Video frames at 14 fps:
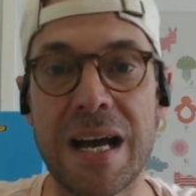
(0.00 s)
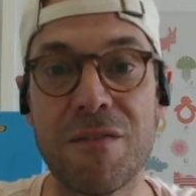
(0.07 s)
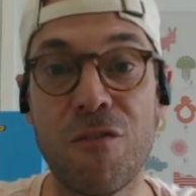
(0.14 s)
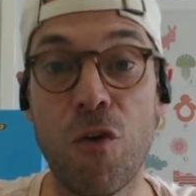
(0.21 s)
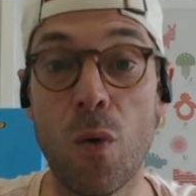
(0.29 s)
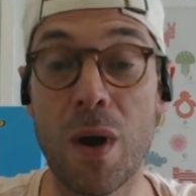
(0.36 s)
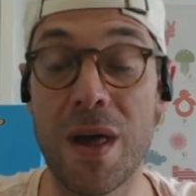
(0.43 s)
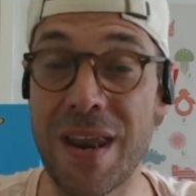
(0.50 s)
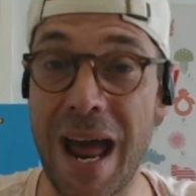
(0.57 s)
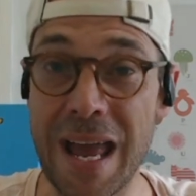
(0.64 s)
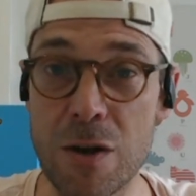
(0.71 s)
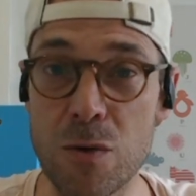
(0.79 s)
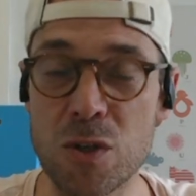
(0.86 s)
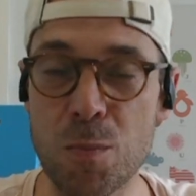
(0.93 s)
for an
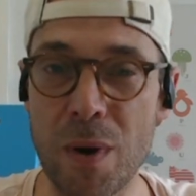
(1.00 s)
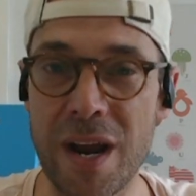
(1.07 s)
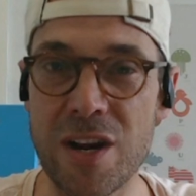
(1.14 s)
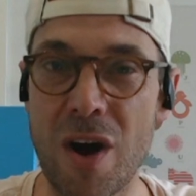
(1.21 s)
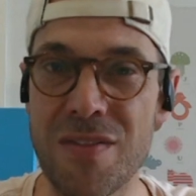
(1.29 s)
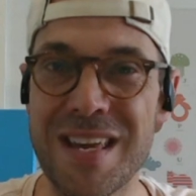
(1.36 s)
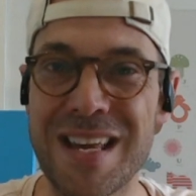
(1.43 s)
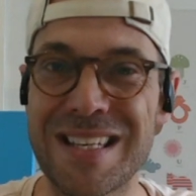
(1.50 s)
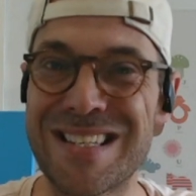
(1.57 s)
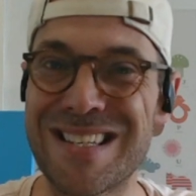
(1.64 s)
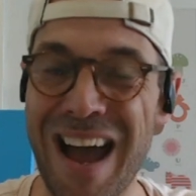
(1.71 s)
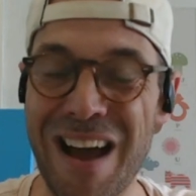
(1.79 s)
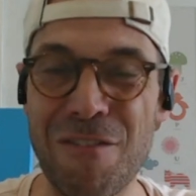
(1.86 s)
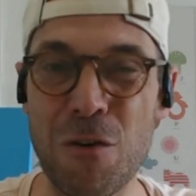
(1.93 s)
ankle sprain. I think it's
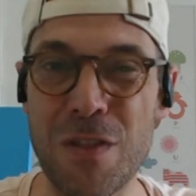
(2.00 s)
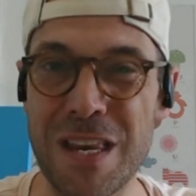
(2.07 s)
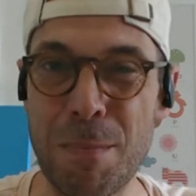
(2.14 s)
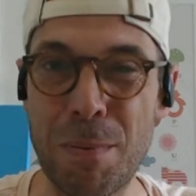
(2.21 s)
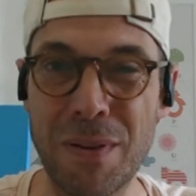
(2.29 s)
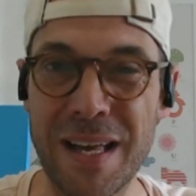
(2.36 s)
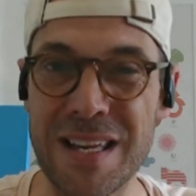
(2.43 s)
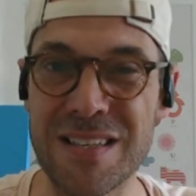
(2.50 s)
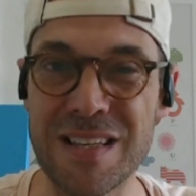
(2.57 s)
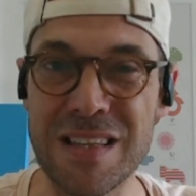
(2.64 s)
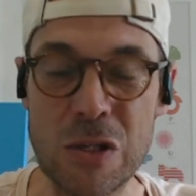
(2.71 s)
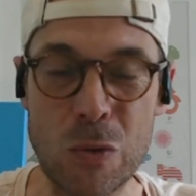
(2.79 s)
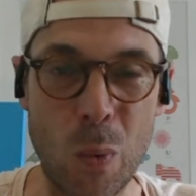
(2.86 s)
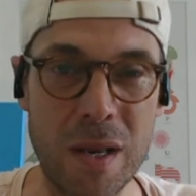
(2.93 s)
doubtful that he plays in
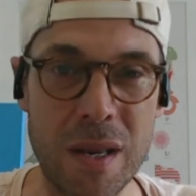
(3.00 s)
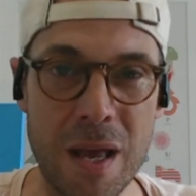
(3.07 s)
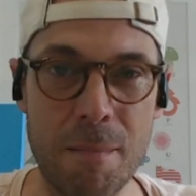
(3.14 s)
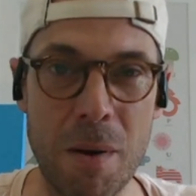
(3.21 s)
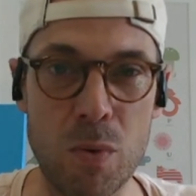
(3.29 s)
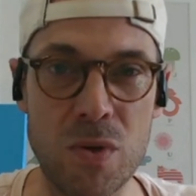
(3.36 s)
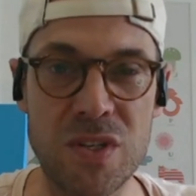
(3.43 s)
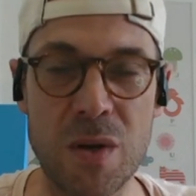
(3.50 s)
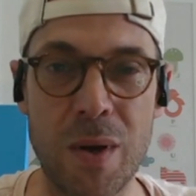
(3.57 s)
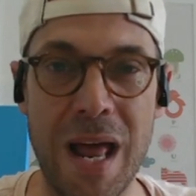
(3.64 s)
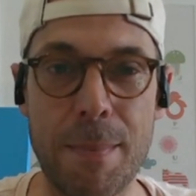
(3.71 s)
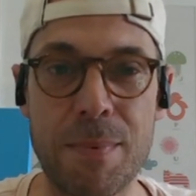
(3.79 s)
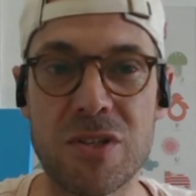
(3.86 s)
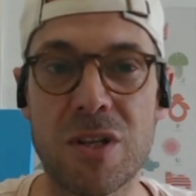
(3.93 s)
this one, but we'll see what
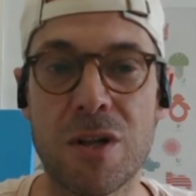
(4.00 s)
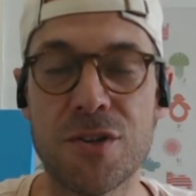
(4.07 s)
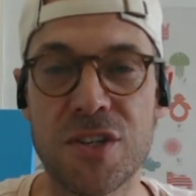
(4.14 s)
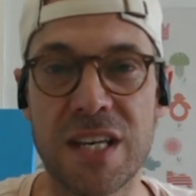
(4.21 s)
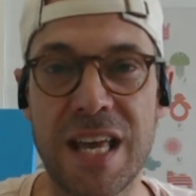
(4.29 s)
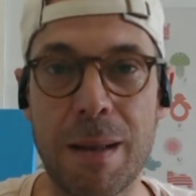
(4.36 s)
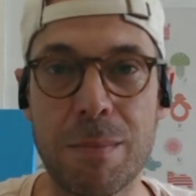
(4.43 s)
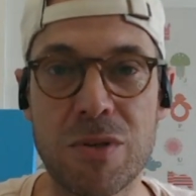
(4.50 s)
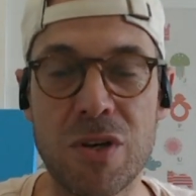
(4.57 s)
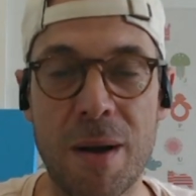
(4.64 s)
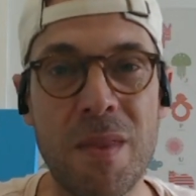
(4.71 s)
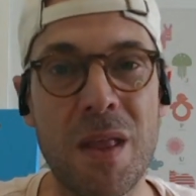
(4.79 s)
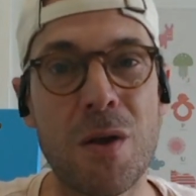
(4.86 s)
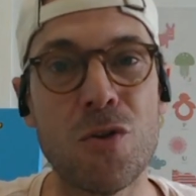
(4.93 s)
happens closer to game
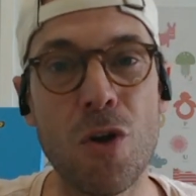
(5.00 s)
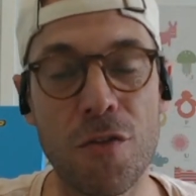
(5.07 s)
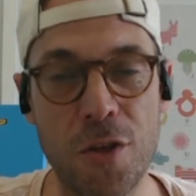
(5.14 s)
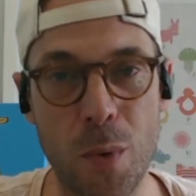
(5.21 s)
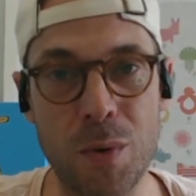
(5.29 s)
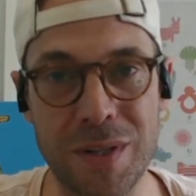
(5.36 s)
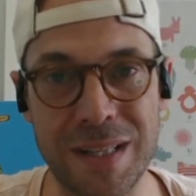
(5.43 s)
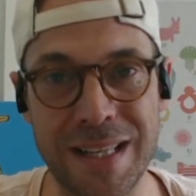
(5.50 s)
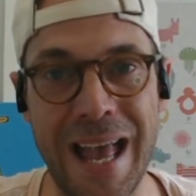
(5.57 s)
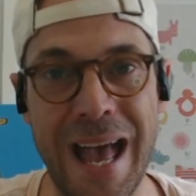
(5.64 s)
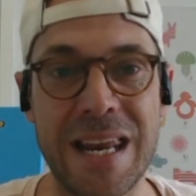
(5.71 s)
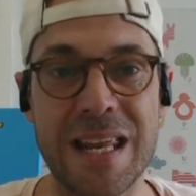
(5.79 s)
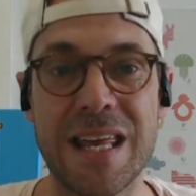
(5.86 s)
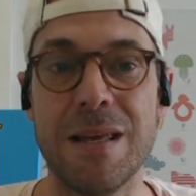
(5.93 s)
time. Not that we're really
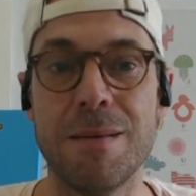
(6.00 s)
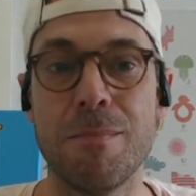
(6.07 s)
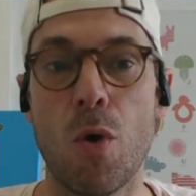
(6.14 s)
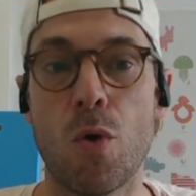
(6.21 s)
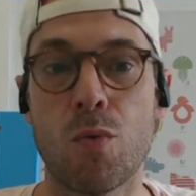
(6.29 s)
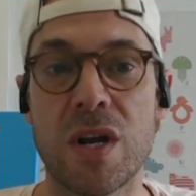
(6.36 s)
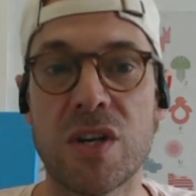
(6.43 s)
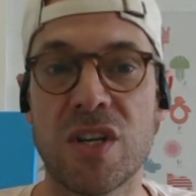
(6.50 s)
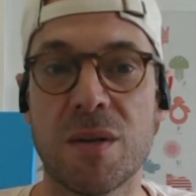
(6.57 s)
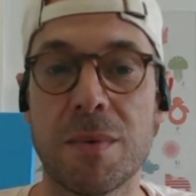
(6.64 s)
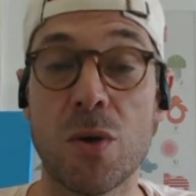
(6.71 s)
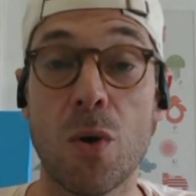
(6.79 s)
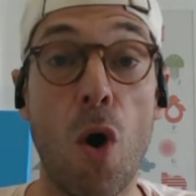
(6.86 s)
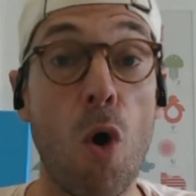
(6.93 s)
adding him or rushing
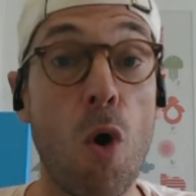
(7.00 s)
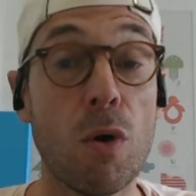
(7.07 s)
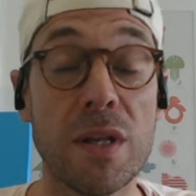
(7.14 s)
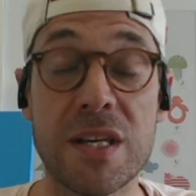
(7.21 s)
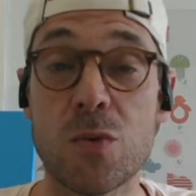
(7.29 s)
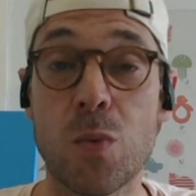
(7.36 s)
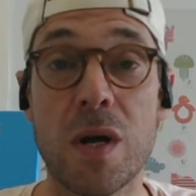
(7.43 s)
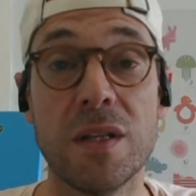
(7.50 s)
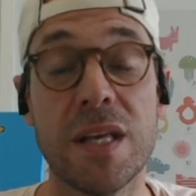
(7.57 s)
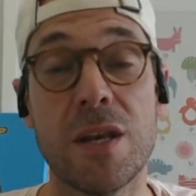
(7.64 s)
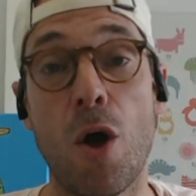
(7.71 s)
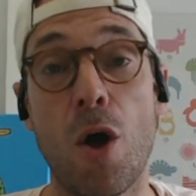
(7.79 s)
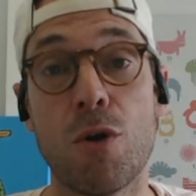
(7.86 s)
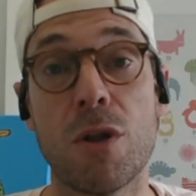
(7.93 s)
this. All is well
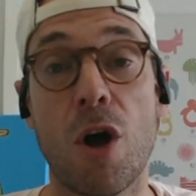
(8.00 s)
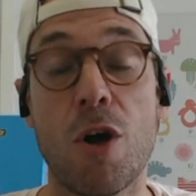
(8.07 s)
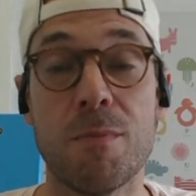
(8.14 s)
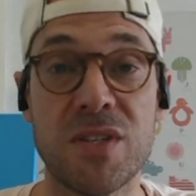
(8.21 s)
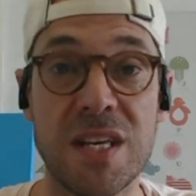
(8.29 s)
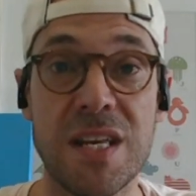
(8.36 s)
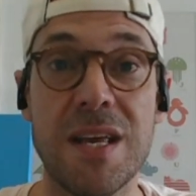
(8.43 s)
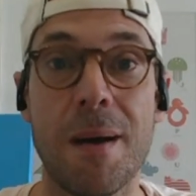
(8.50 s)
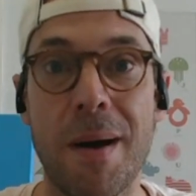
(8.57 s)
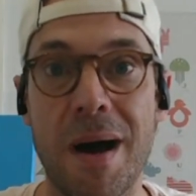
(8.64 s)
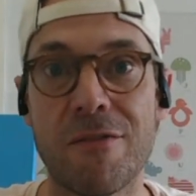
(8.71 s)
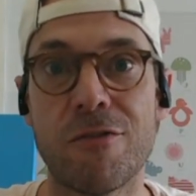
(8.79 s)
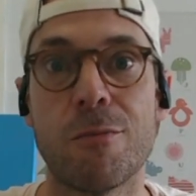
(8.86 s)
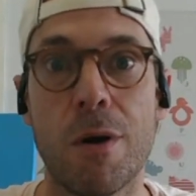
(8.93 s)
in Oklahoma City,
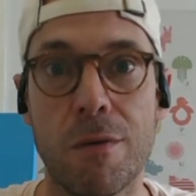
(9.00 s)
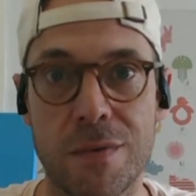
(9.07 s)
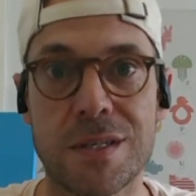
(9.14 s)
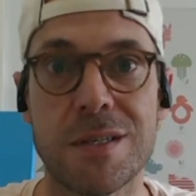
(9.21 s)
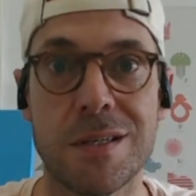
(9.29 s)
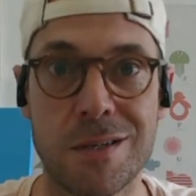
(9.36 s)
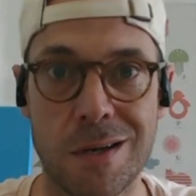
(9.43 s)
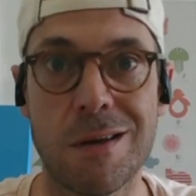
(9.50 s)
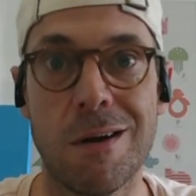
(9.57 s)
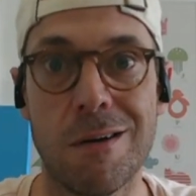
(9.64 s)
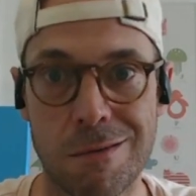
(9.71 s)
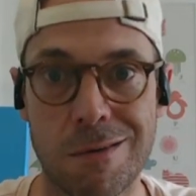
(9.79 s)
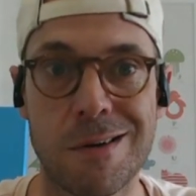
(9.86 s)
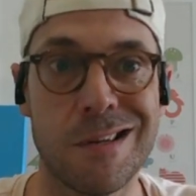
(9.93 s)
apart from obviously Chet
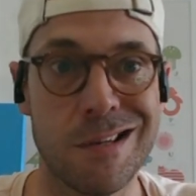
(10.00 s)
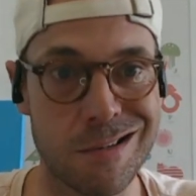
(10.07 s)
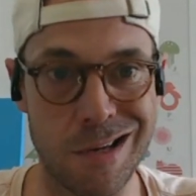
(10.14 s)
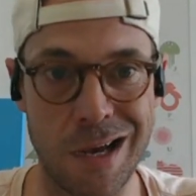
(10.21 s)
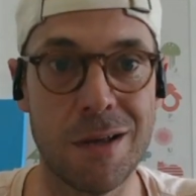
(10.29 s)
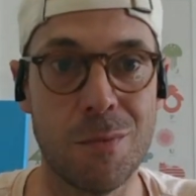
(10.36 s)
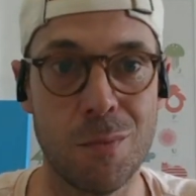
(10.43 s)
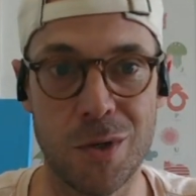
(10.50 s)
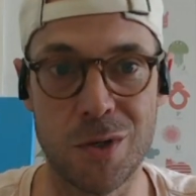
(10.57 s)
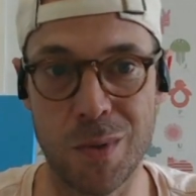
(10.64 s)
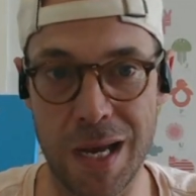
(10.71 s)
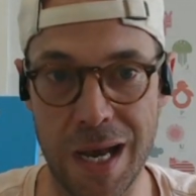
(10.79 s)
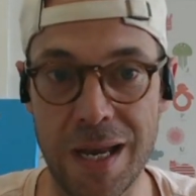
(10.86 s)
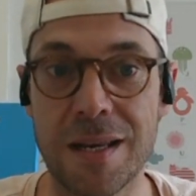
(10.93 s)
Holmgren is out, which
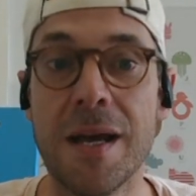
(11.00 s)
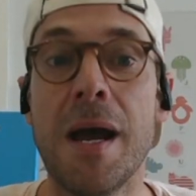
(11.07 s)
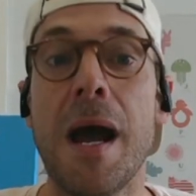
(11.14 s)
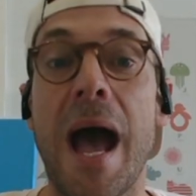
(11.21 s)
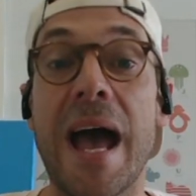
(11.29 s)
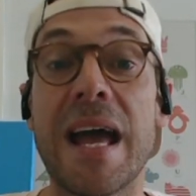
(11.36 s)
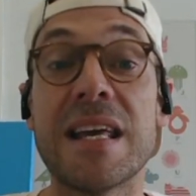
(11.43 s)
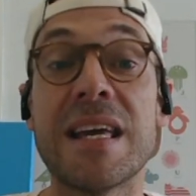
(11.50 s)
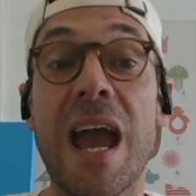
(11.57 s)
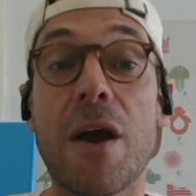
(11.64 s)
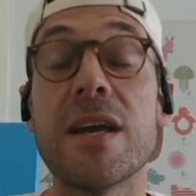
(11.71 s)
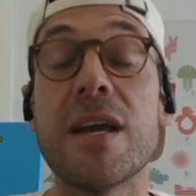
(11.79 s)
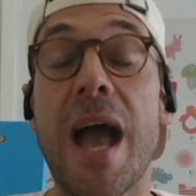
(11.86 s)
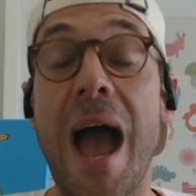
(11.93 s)
we hate. And
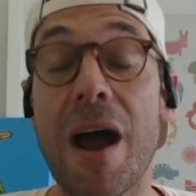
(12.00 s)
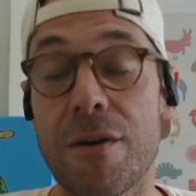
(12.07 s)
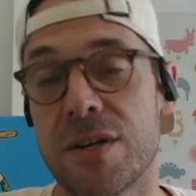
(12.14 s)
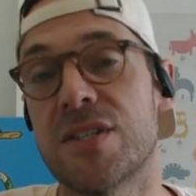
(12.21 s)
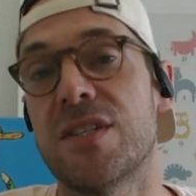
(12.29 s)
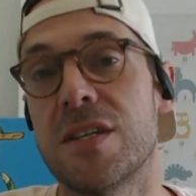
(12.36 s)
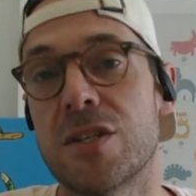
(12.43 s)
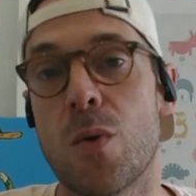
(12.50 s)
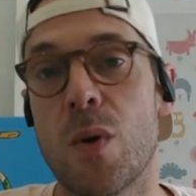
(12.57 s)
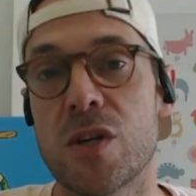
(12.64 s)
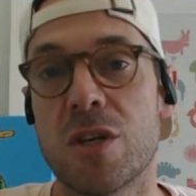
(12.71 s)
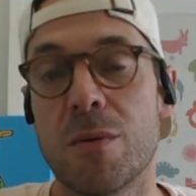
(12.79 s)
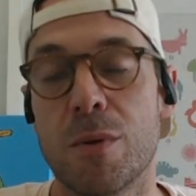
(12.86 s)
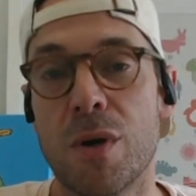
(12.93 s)
Gary Harris is
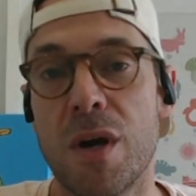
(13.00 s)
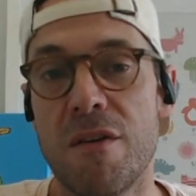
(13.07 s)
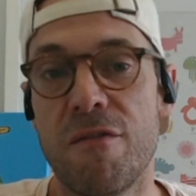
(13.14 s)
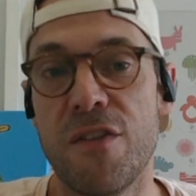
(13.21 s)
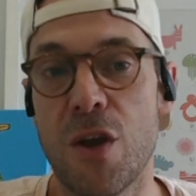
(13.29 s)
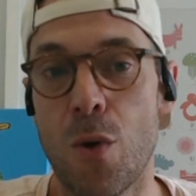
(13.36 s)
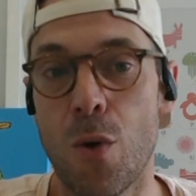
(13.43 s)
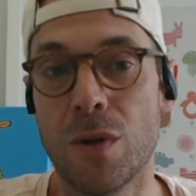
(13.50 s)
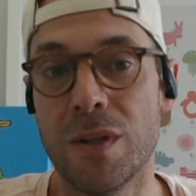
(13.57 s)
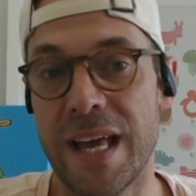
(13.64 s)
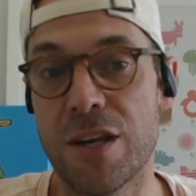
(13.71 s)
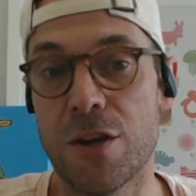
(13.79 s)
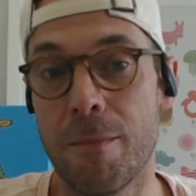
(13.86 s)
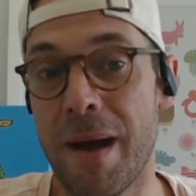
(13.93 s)
questionable for the
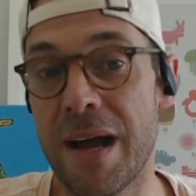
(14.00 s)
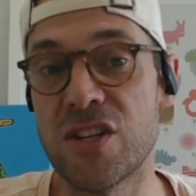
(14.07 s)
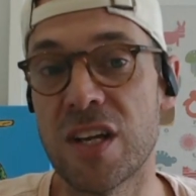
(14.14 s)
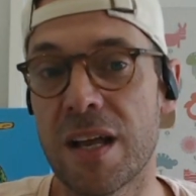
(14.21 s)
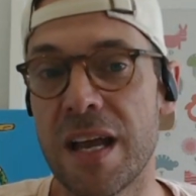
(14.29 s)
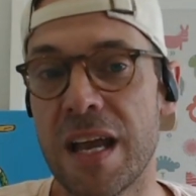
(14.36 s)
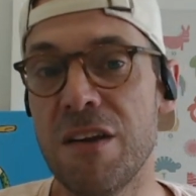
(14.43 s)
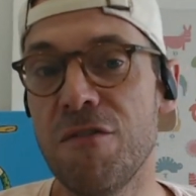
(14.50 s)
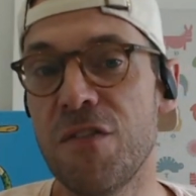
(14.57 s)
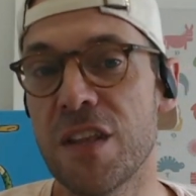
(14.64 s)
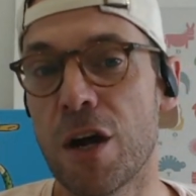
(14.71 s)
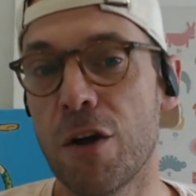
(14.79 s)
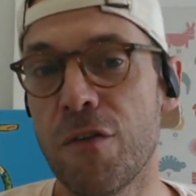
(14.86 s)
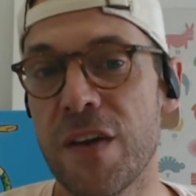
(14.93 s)
Orlando Magic. In
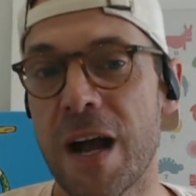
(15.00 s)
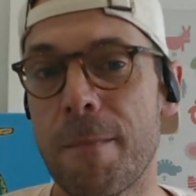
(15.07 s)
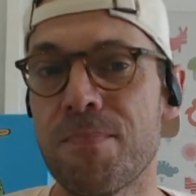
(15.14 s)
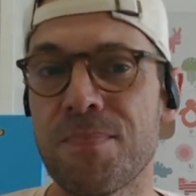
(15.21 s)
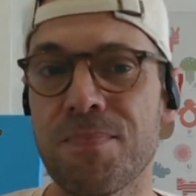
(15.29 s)
Philadelphia,